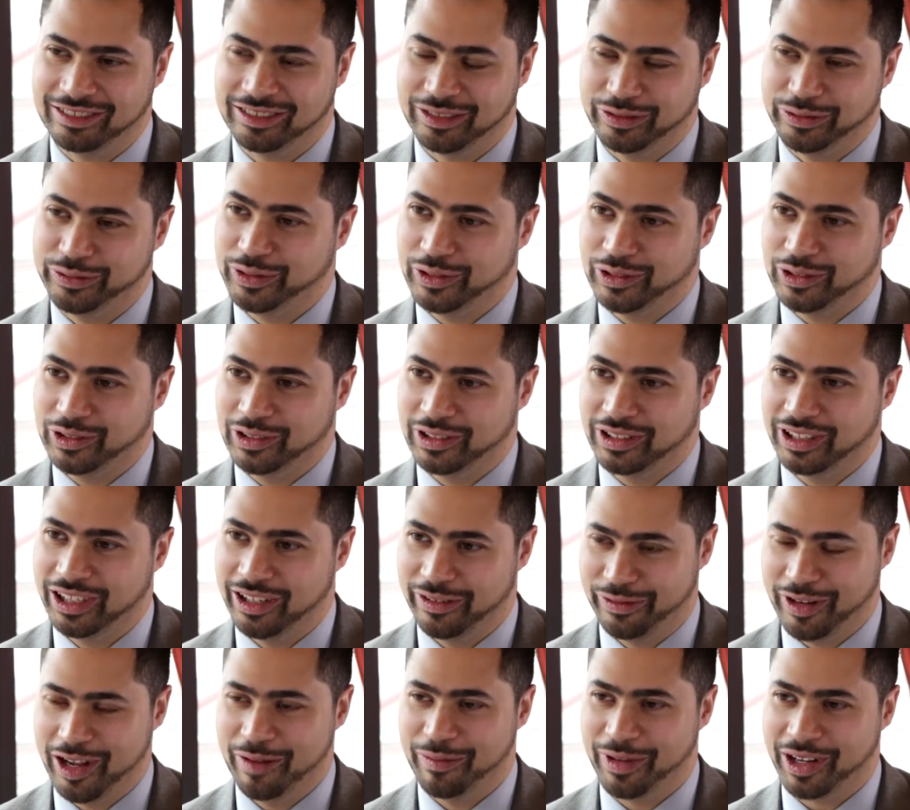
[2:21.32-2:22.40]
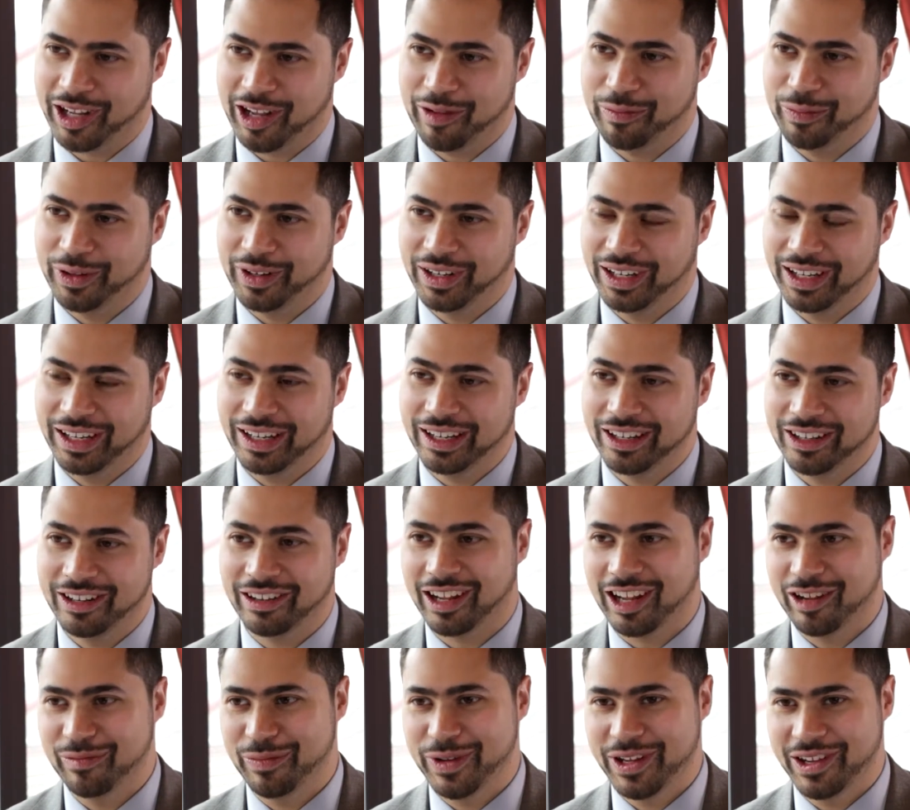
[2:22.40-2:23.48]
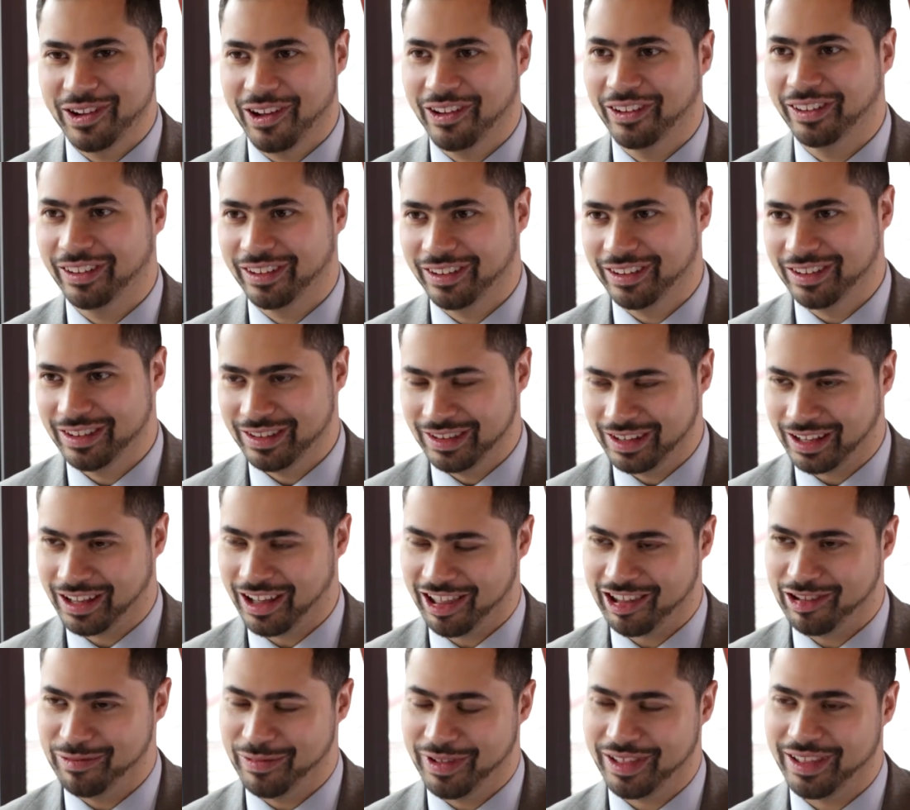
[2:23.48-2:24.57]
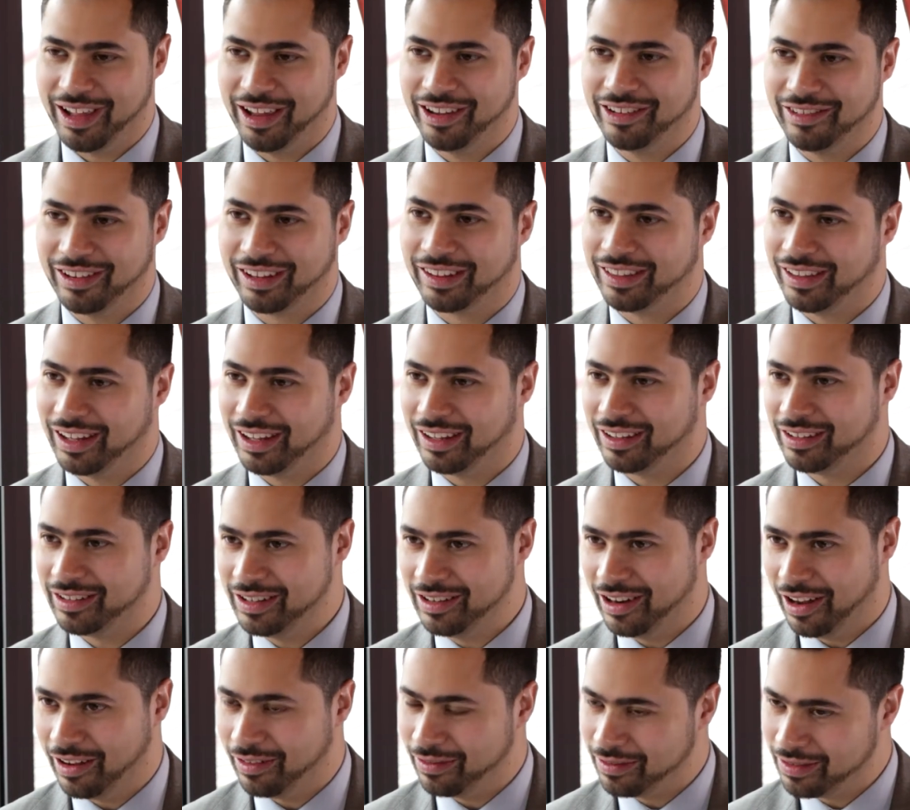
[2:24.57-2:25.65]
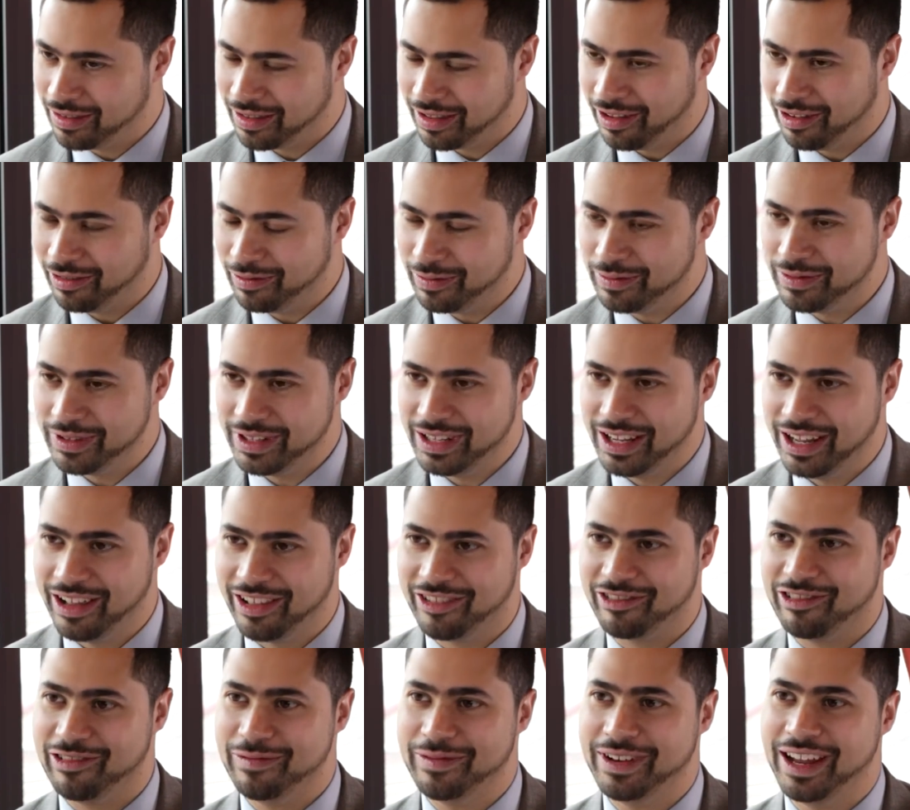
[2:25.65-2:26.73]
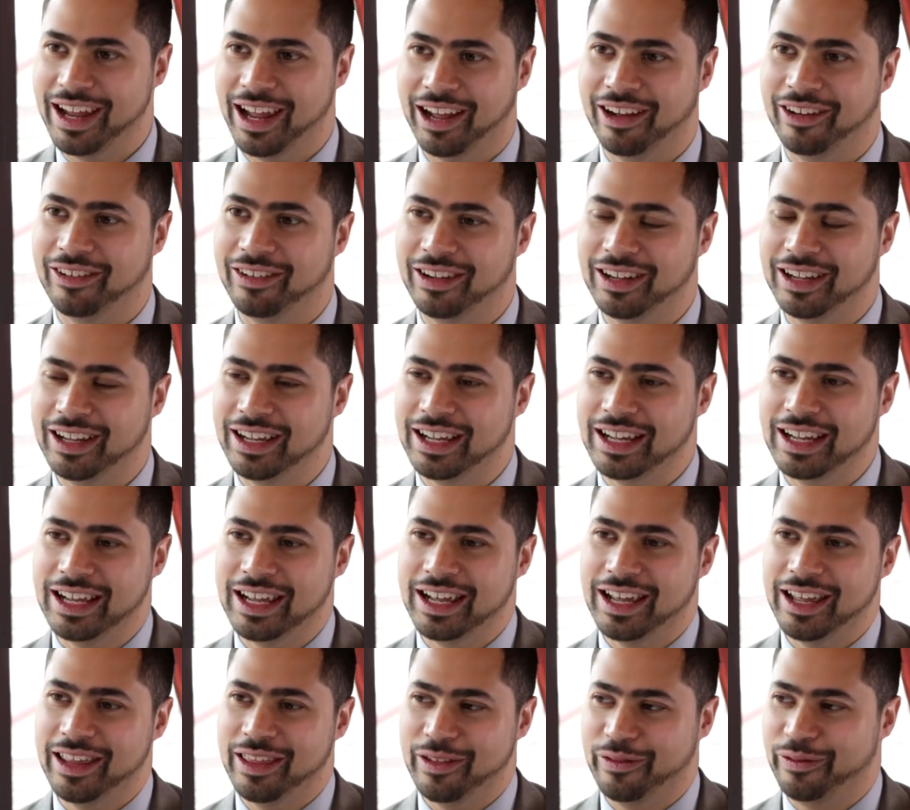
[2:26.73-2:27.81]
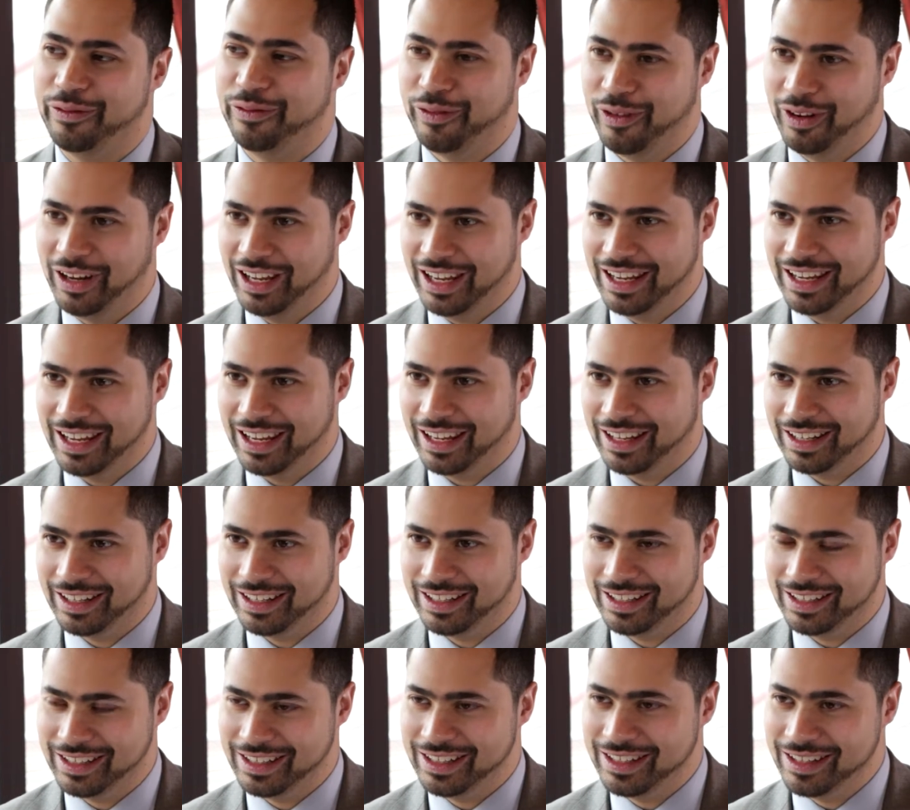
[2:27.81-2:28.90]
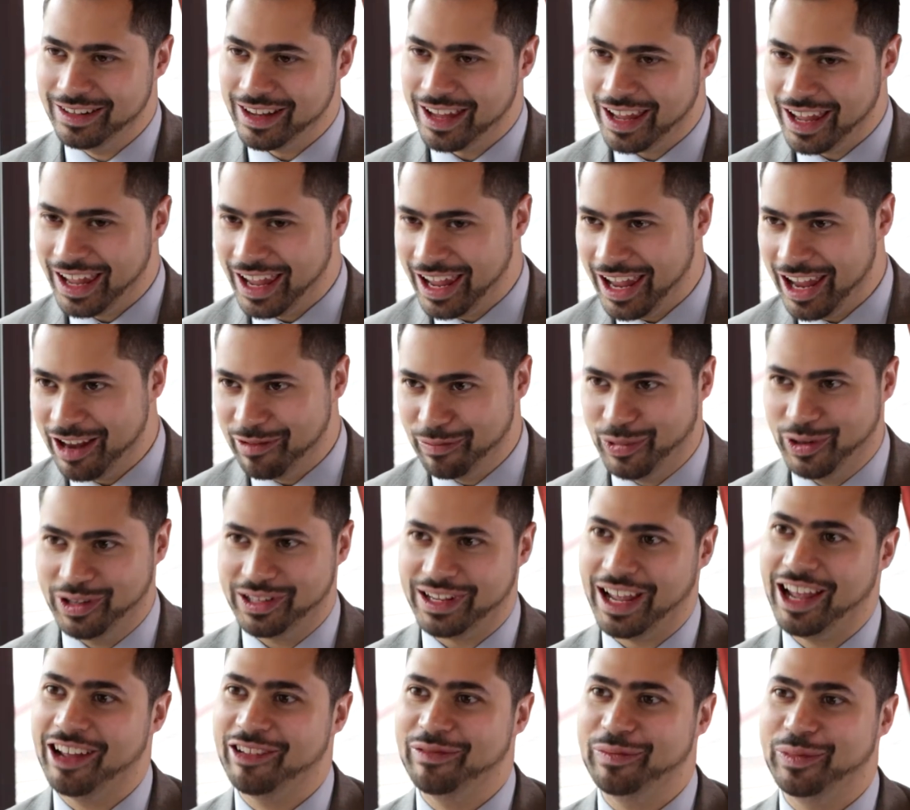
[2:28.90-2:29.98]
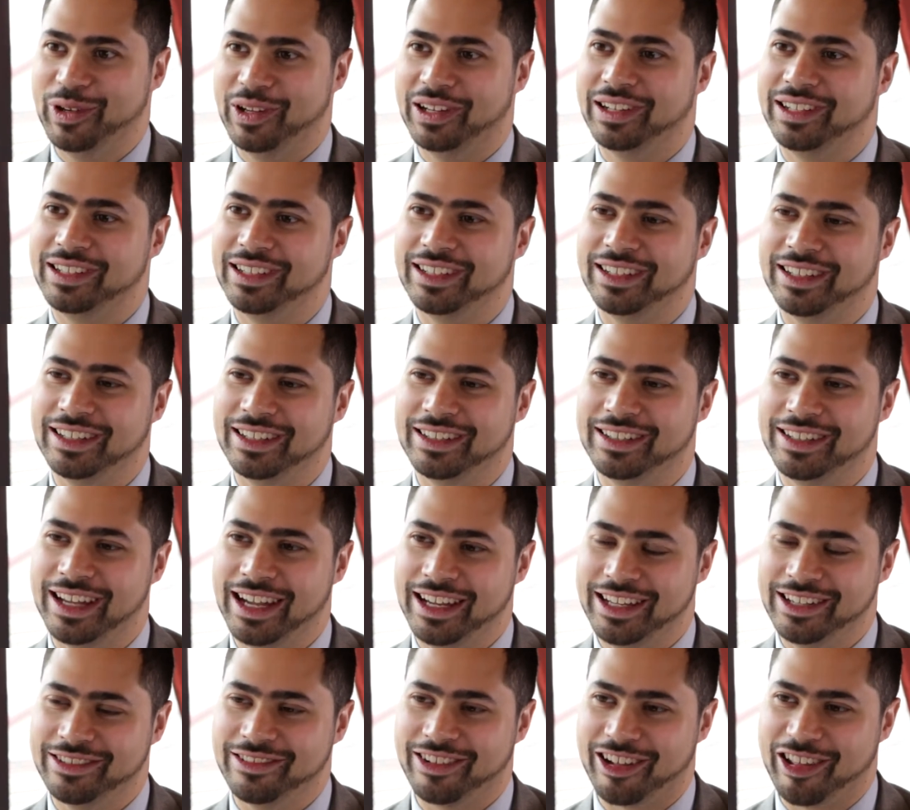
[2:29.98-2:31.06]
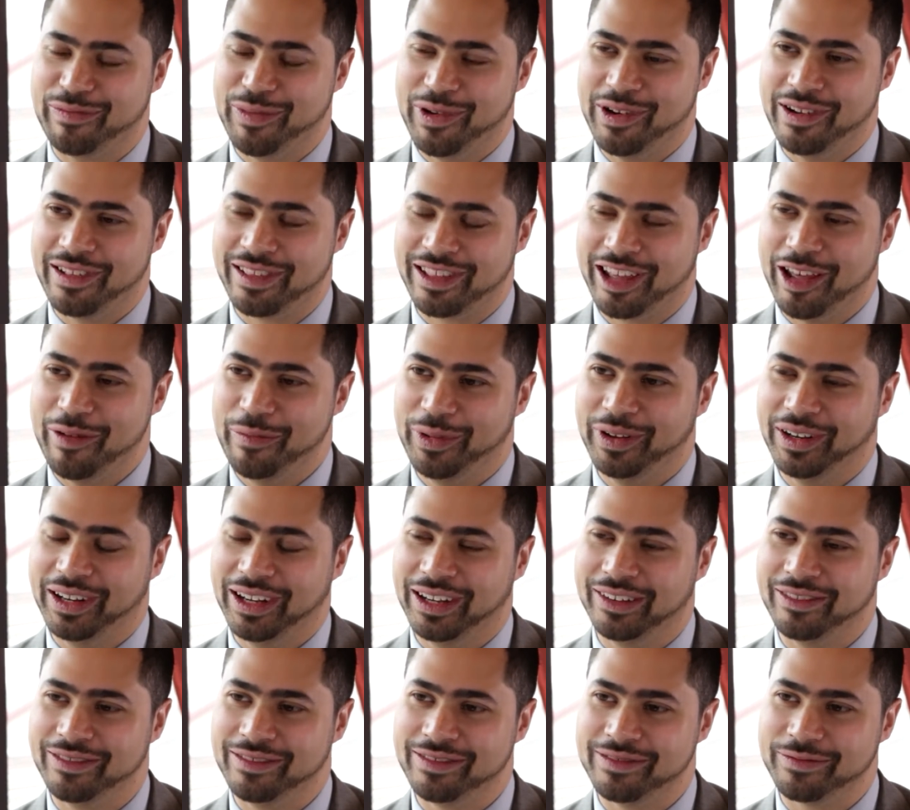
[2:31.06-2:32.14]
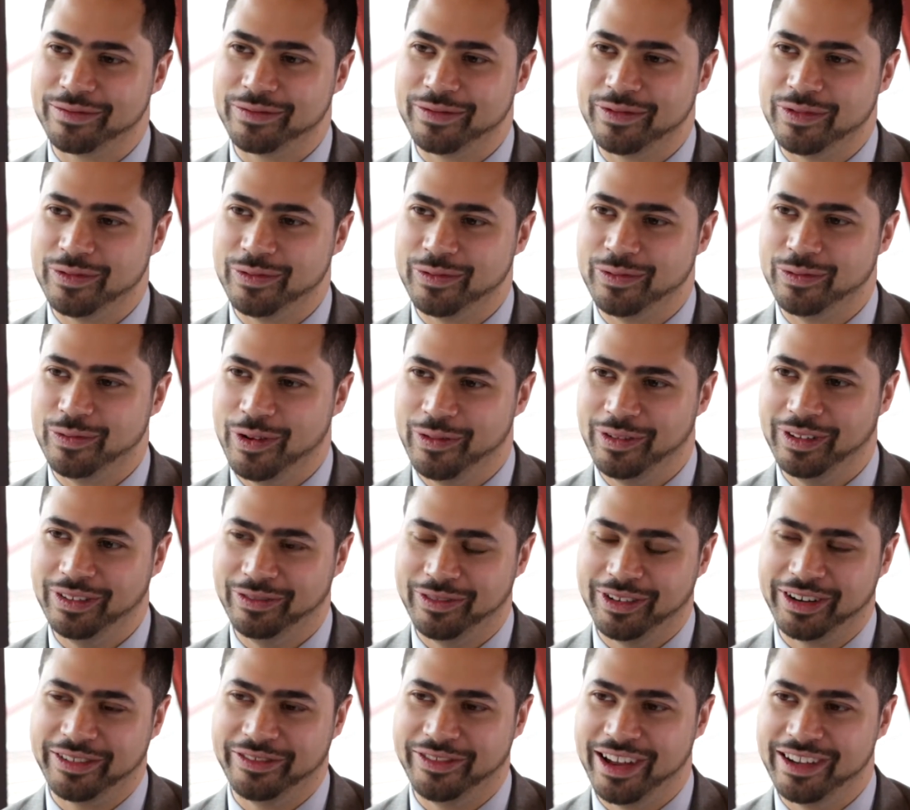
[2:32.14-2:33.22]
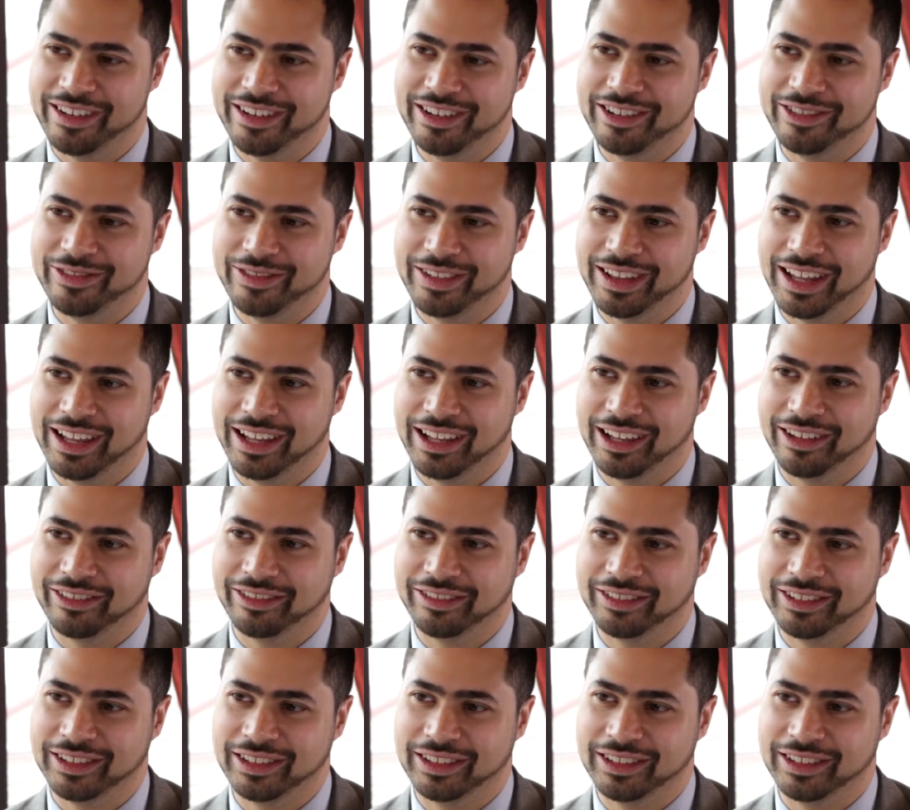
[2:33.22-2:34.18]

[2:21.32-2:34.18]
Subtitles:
for a pharma company looking beyond the customer-centric thing? You know, so years from now, the fully input-output data experience company, what advantages will that have?